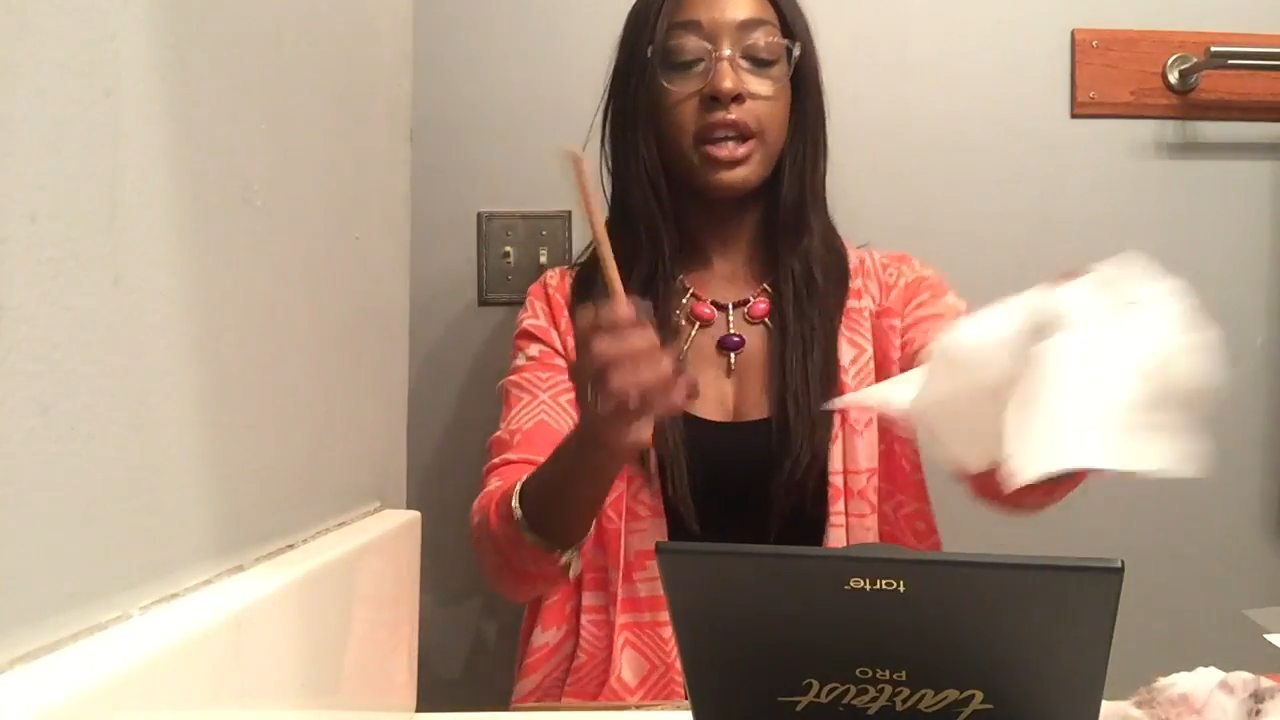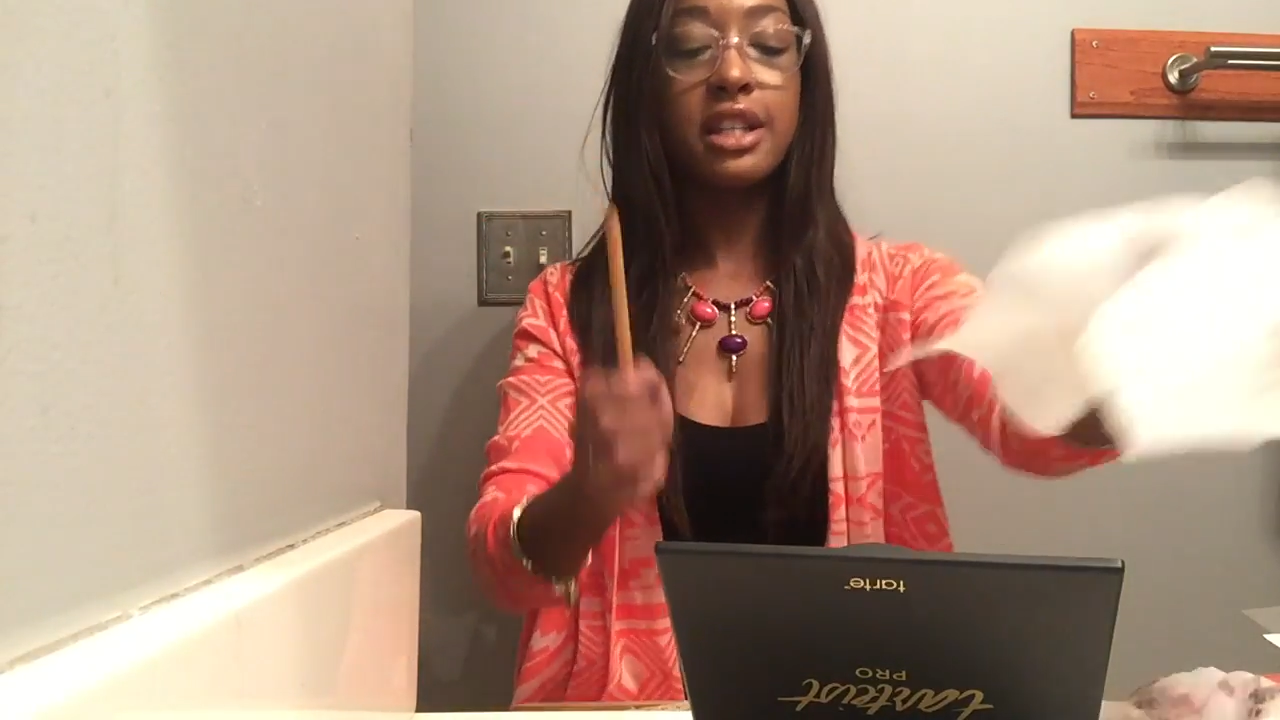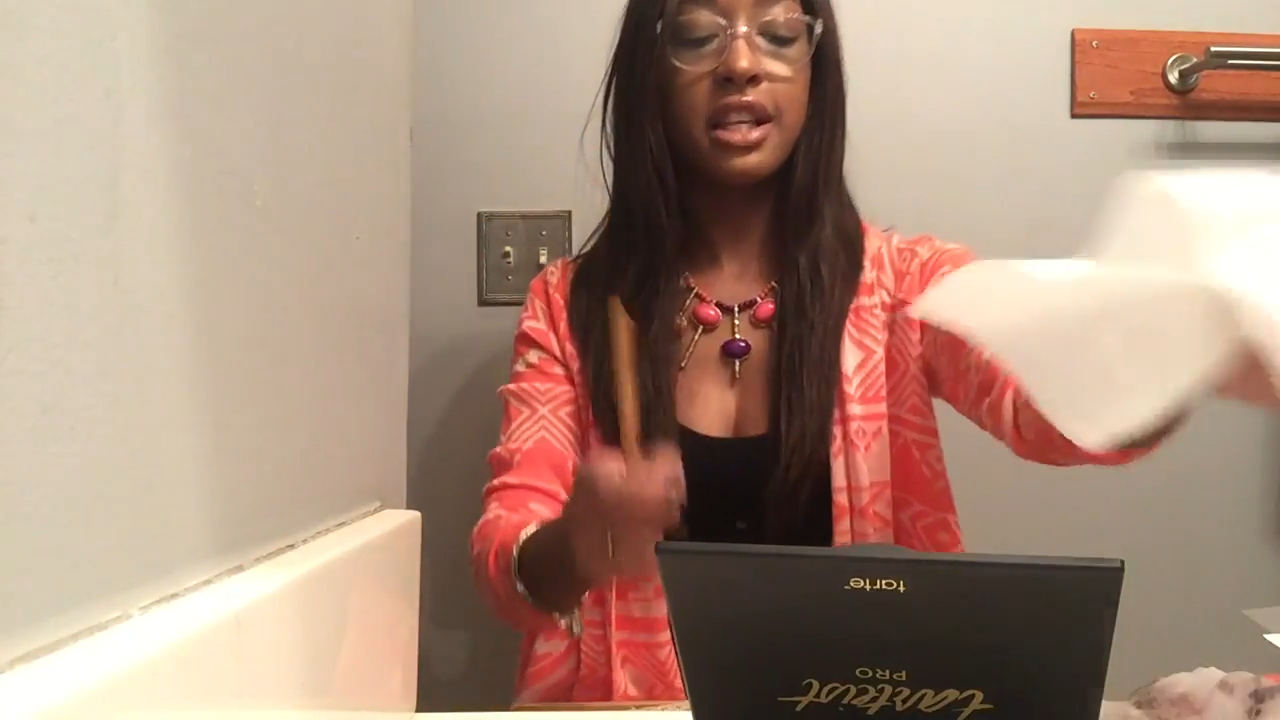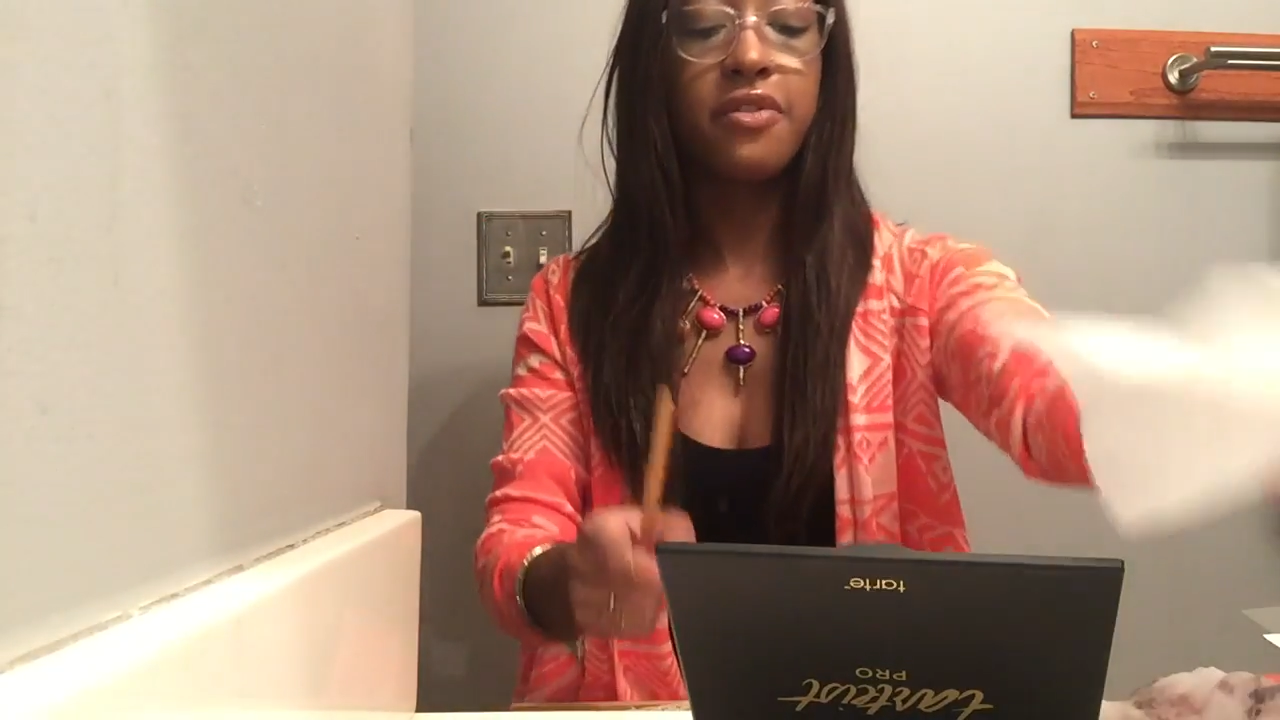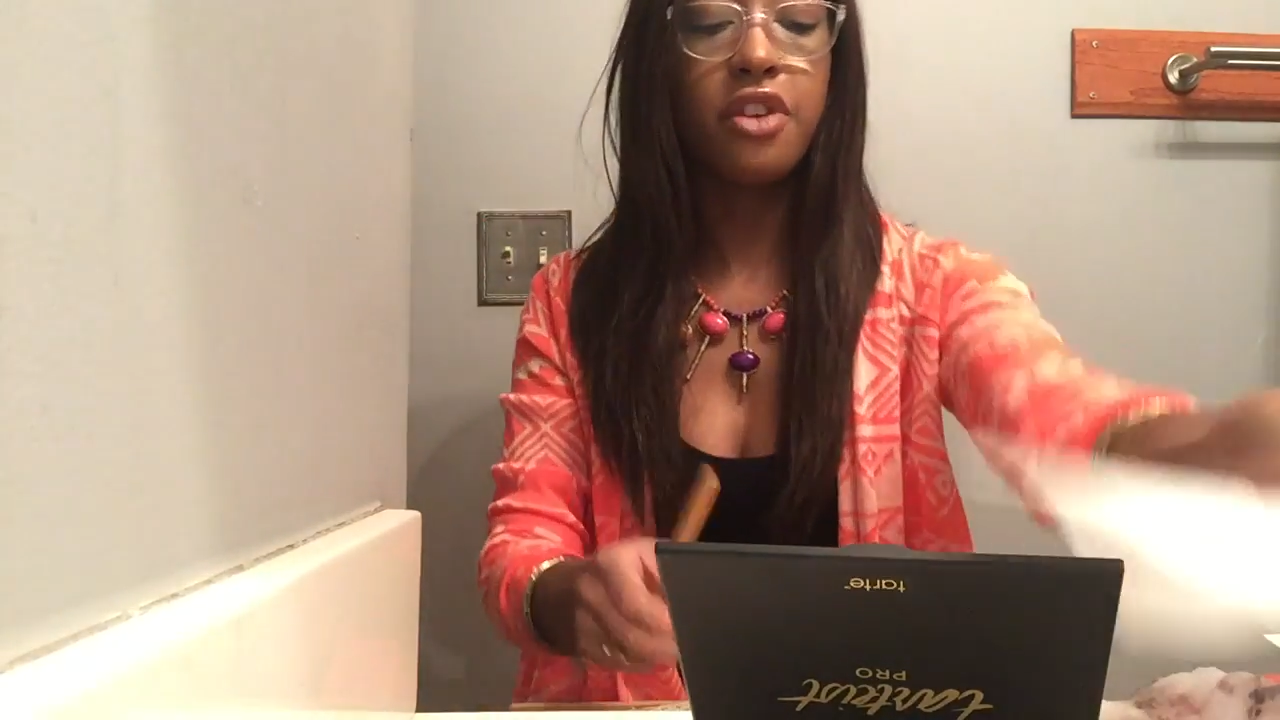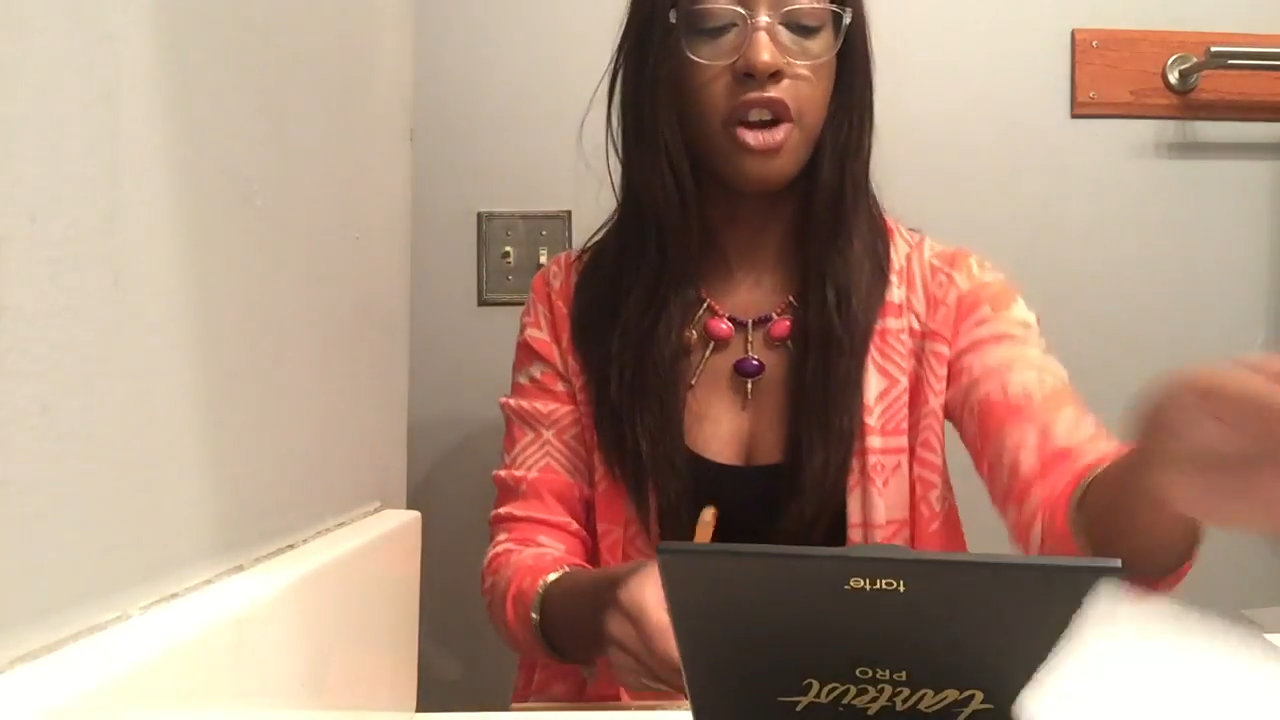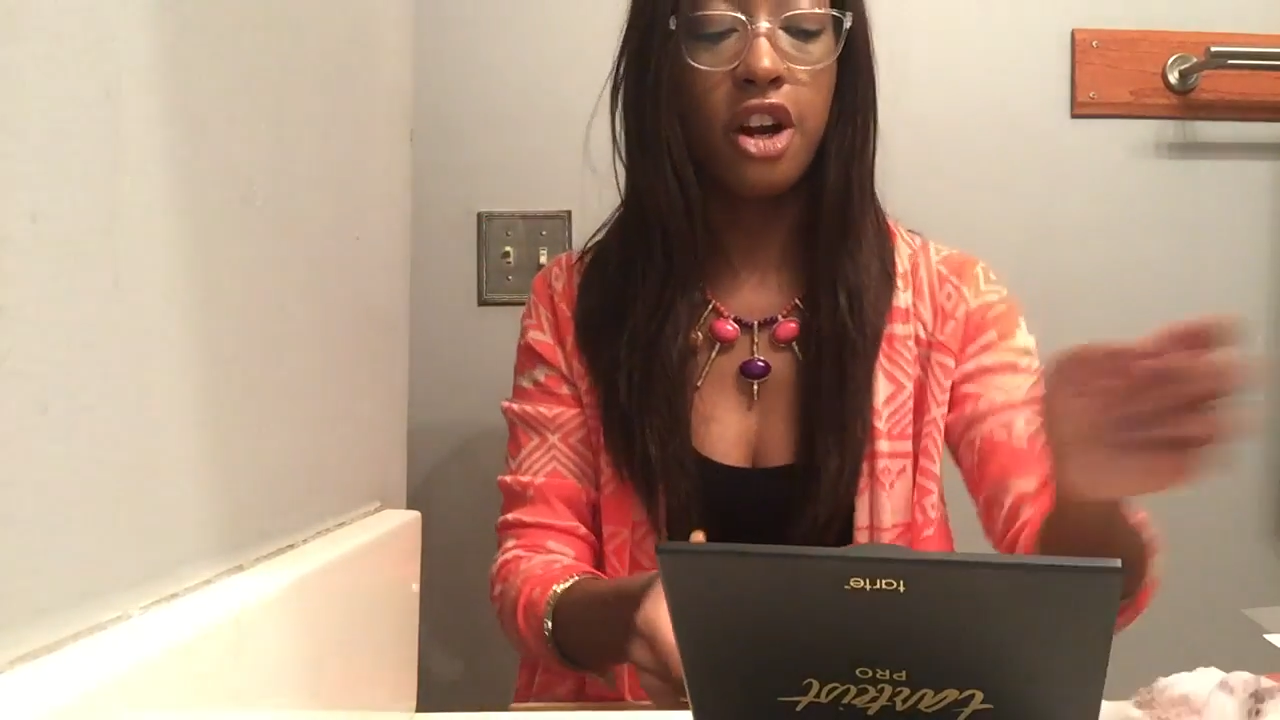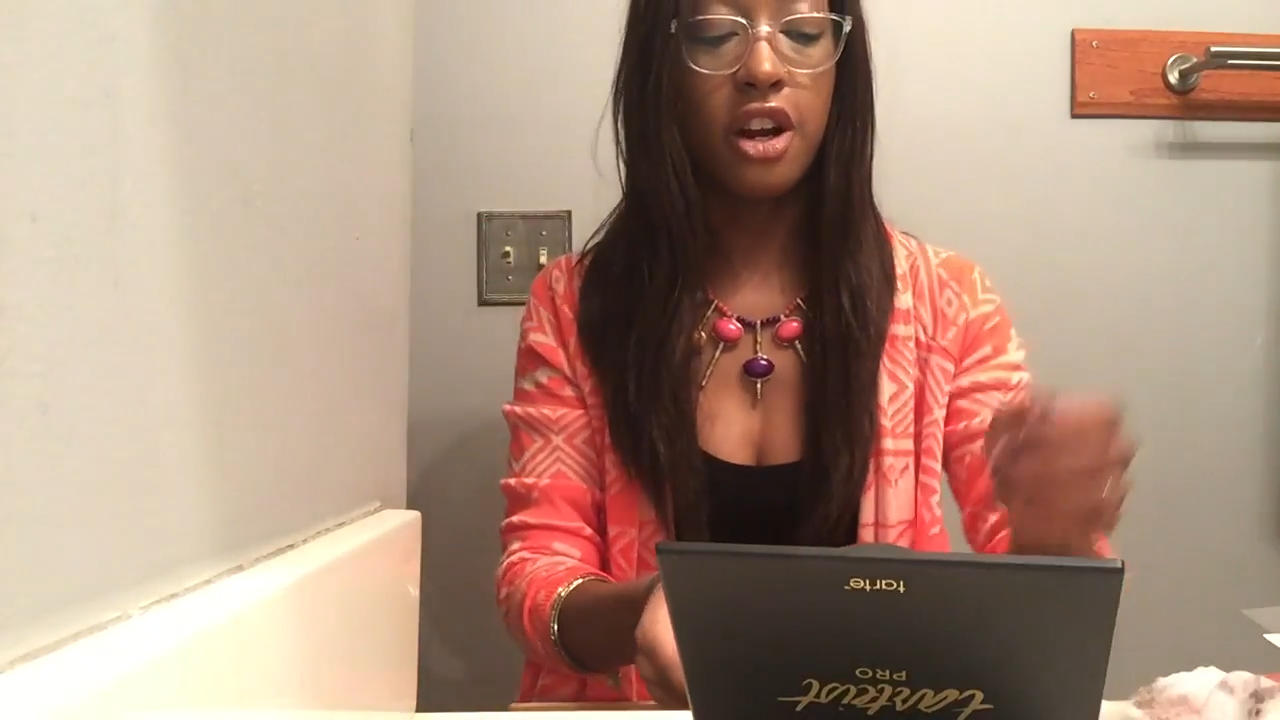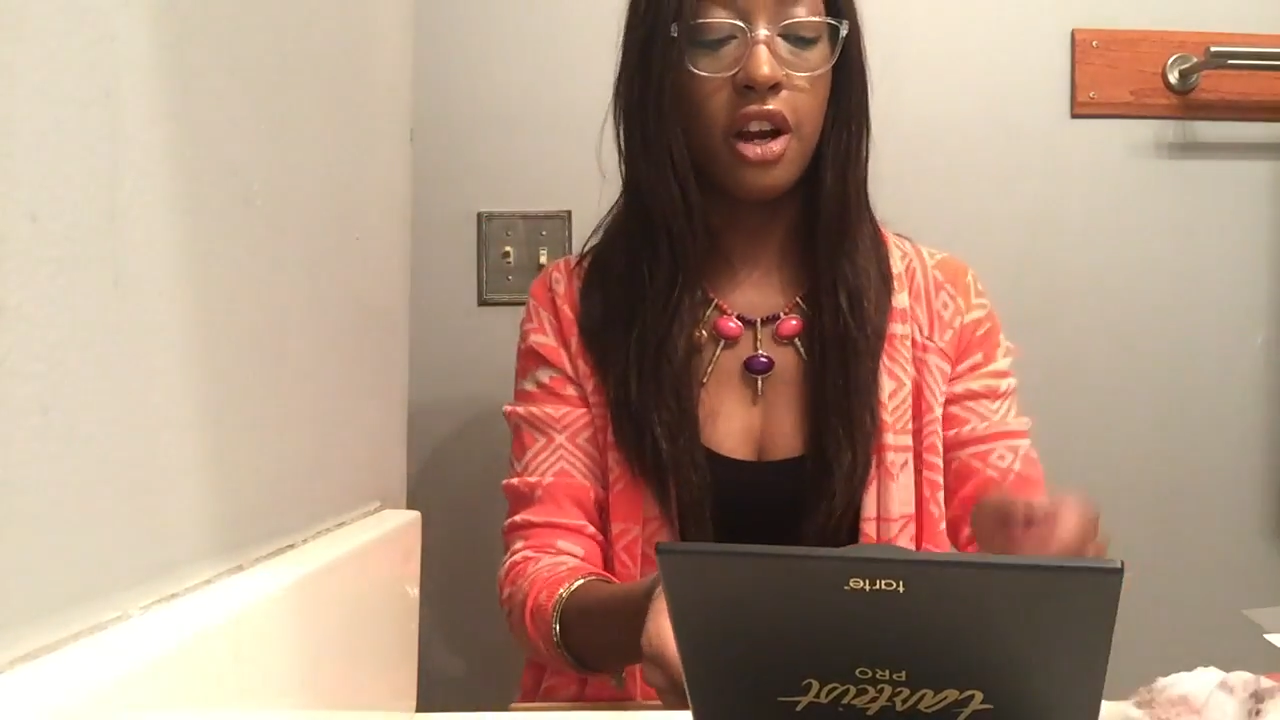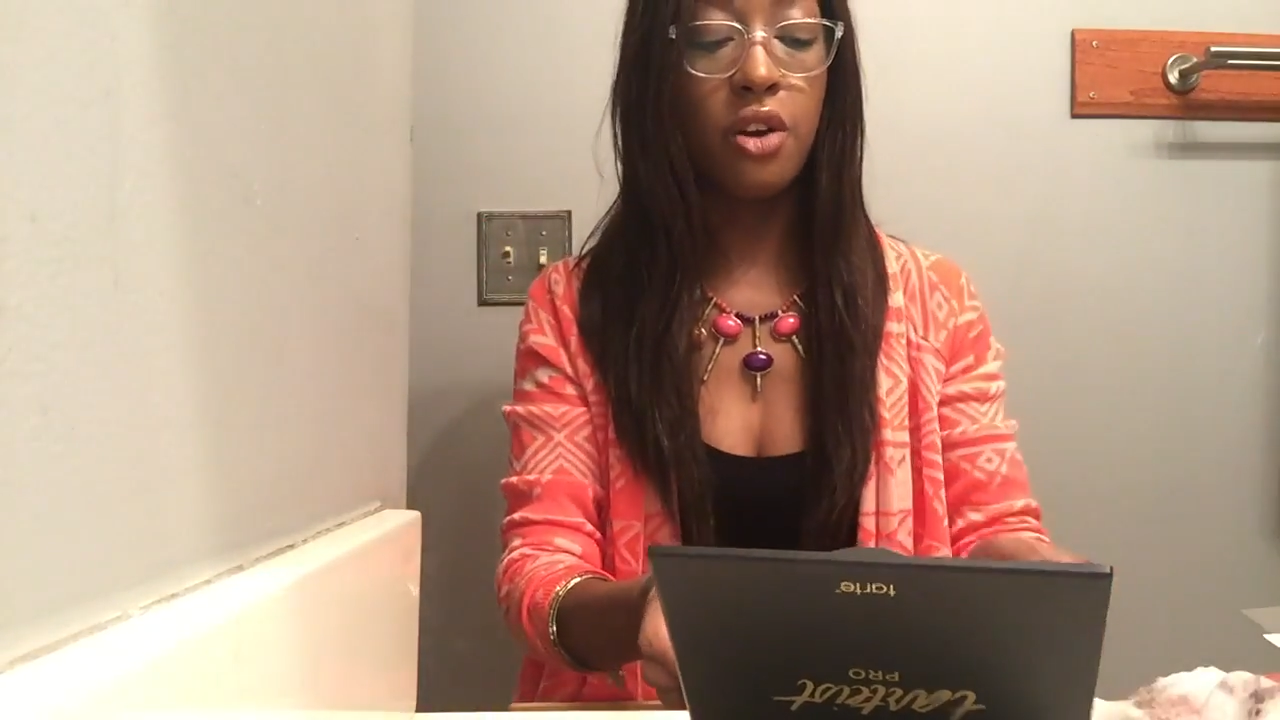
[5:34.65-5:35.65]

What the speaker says: because if you're